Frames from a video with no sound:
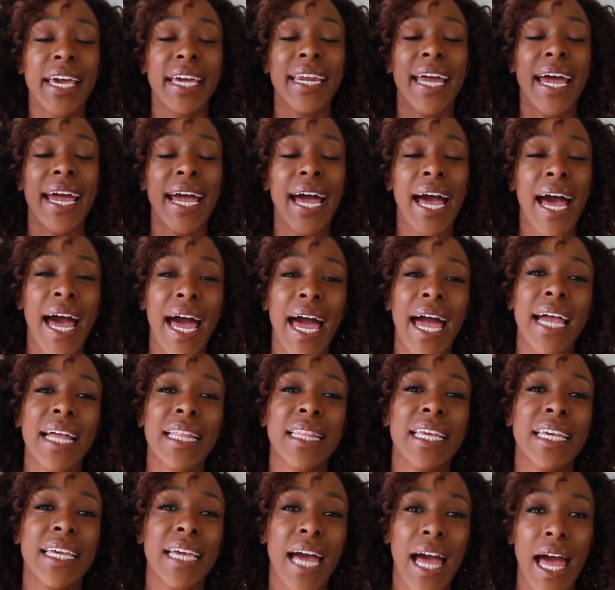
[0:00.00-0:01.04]
And I
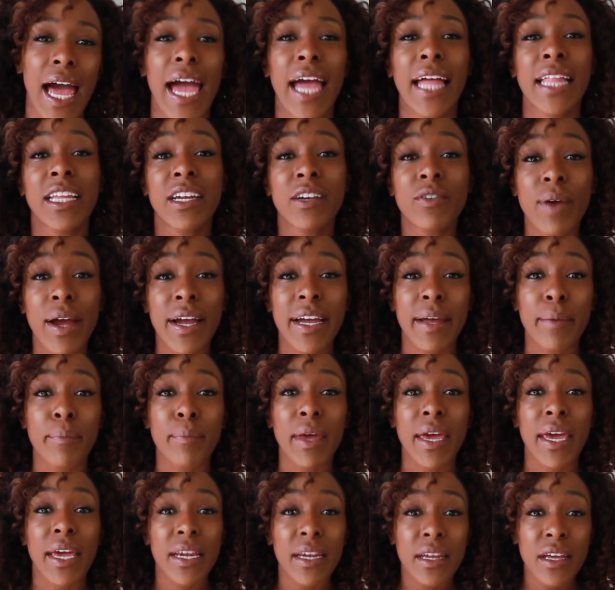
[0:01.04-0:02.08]
highly, highly
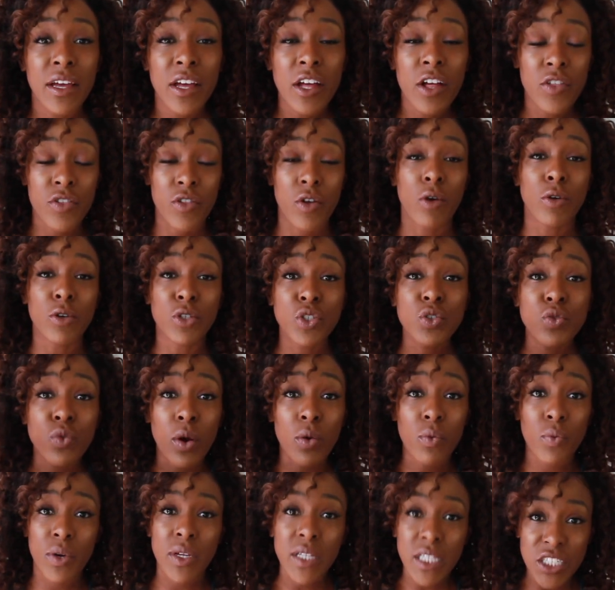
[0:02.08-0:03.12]
recommend those who
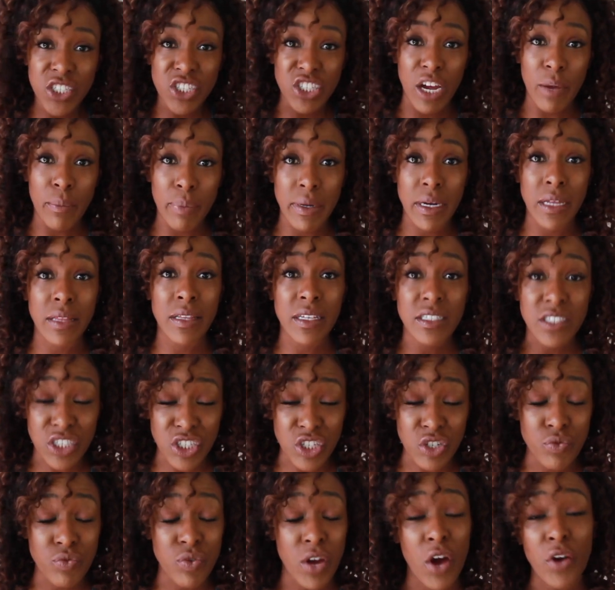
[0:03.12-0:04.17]
are really jumping in this
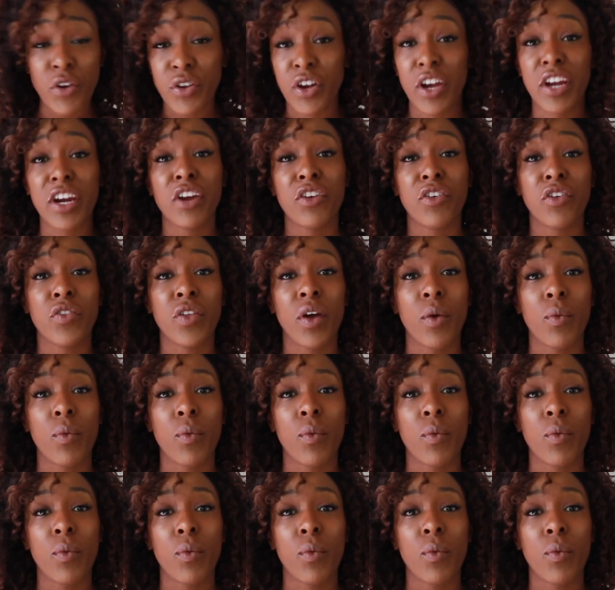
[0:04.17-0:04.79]
and you know you're gonna do